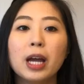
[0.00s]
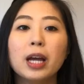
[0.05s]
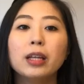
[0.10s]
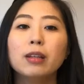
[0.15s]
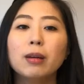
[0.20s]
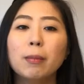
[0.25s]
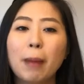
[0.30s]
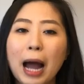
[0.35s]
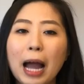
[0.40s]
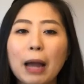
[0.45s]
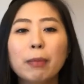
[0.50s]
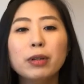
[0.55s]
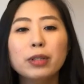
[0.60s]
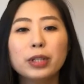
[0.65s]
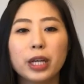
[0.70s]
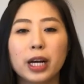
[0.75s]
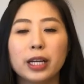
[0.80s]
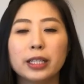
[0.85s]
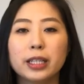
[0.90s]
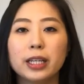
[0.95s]
The Bible
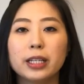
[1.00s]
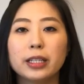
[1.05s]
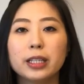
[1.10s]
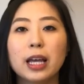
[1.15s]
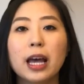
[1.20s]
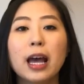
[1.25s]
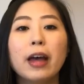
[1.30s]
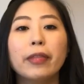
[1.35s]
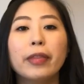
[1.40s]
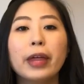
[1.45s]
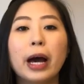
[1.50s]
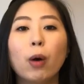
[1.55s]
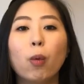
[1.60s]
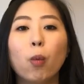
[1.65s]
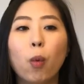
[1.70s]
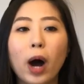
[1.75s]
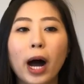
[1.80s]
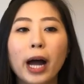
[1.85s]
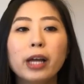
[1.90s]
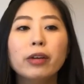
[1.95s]
tells us that
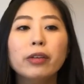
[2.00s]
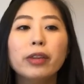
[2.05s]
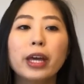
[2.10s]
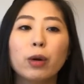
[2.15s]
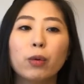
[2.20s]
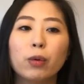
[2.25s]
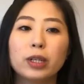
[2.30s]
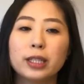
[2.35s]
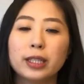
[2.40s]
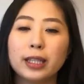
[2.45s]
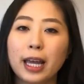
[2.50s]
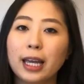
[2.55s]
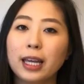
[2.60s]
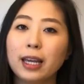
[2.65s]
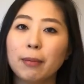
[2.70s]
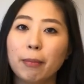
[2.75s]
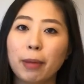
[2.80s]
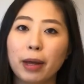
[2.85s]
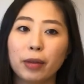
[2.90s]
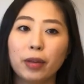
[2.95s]
while they were staying
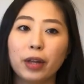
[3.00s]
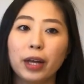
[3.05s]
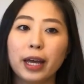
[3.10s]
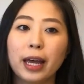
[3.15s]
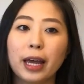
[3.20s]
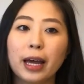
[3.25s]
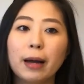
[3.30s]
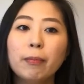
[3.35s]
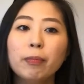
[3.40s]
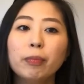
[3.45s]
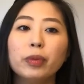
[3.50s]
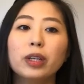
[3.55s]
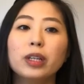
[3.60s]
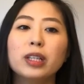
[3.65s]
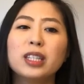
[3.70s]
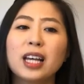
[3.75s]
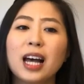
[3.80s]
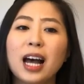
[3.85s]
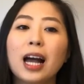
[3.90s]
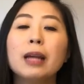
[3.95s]
in Bethlehem, the
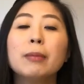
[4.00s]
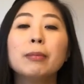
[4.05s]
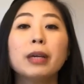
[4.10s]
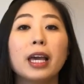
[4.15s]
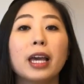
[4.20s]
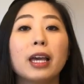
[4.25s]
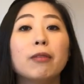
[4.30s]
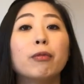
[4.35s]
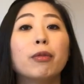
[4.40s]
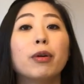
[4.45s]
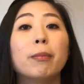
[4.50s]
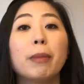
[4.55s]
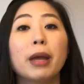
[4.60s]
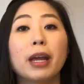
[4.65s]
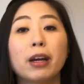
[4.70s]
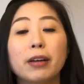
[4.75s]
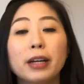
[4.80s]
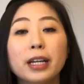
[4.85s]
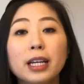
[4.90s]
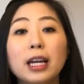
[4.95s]
time came for
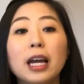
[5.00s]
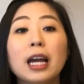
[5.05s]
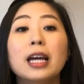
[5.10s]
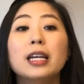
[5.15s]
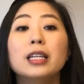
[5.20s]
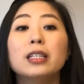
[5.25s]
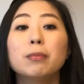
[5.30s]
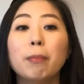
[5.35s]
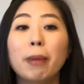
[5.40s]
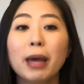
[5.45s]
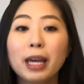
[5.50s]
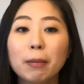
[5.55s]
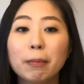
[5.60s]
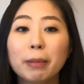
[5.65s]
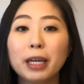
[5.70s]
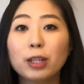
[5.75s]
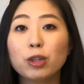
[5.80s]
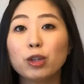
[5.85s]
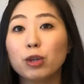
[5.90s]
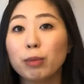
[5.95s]
Mary's
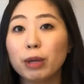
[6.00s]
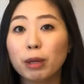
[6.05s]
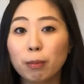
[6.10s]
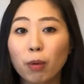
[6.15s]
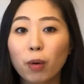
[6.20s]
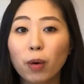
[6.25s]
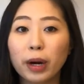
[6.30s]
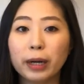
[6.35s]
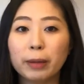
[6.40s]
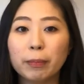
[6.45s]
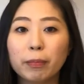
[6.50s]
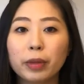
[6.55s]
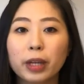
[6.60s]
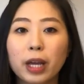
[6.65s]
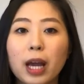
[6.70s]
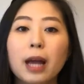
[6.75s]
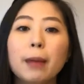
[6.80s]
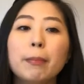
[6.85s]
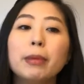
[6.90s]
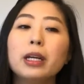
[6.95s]
baby to be born.
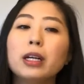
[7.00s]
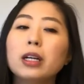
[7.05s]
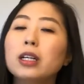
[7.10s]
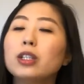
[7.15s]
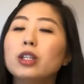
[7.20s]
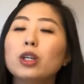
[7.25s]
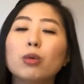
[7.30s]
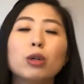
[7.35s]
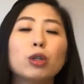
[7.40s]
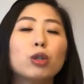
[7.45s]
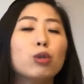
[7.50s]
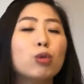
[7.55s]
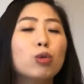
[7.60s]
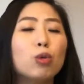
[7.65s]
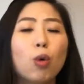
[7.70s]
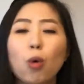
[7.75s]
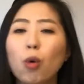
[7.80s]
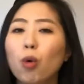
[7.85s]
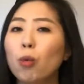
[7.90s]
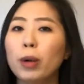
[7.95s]
Because there were
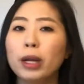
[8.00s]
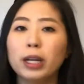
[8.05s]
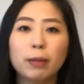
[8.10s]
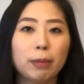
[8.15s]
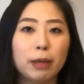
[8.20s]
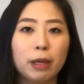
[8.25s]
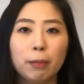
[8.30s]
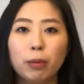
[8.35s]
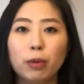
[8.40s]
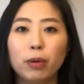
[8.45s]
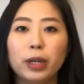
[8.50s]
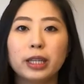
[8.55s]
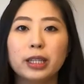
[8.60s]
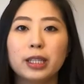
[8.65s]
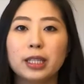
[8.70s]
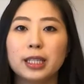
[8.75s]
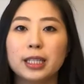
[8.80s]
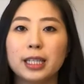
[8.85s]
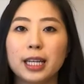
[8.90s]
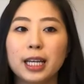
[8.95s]
so many people in the
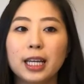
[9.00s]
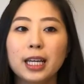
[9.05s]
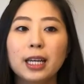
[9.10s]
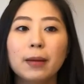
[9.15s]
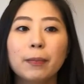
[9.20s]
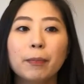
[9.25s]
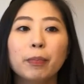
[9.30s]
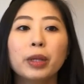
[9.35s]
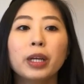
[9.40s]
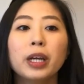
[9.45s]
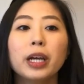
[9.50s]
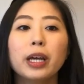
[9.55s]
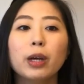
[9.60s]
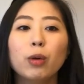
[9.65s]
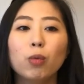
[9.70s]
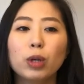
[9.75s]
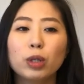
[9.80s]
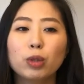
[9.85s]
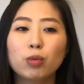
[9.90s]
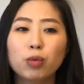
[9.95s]
city, it
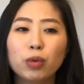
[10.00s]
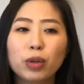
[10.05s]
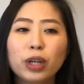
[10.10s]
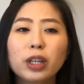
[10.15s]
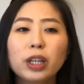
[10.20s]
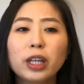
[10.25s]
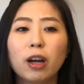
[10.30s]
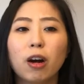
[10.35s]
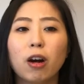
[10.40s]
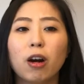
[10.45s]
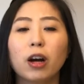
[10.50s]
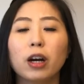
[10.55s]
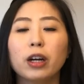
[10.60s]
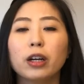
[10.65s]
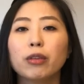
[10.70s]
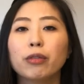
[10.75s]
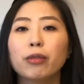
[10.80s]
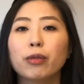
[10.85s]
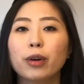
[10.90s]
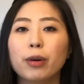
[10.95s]
was really hard
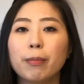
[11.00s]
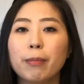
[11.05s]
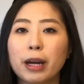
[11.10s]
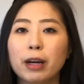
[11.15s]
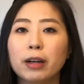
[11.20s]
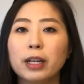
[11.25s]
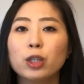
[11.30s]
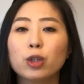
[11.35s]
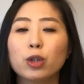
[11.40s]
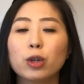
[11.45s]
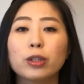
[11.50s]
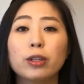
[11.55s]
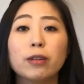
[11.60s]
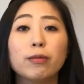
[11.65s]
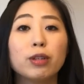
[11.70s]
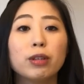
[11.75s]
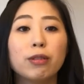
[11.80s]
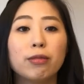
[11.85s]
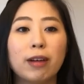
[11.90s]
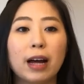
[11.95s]
for Mary and Joseph
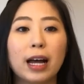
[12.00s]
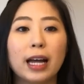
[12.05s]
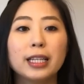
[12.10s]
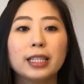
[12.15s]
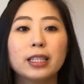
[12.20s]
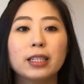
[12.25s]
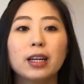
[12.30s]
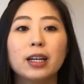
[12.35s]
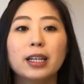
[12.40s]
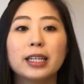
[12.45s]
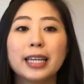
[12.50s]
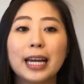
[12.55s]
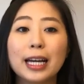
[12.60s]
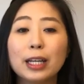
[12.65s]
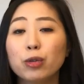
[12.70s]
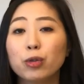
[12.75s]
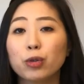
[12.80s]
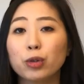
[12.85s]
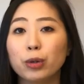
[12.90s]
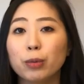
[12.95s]
to find a
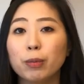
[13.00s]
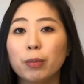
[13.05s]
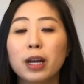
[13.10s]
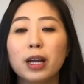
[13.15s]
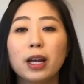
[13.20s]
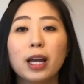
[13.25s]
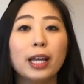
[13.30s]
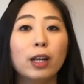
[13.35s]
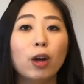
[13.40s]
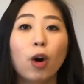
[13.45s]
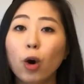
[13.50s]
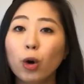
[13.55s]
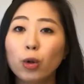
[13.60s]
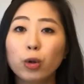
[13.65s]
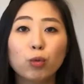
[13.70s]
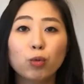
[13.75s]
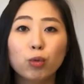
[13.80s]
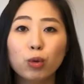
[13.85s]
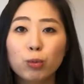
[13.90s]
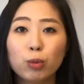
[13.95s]
guest room, and all the
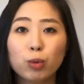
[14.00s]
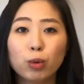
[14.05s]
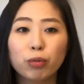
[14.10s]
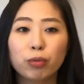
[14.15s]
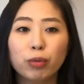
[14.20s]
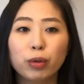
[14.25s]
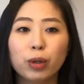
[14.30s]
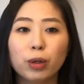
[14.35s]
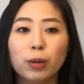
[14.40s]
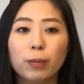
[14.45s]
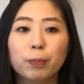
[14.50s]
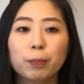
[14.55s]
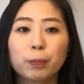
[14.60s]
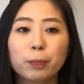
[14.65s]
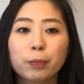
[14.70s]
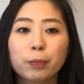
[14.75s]
rooms were full.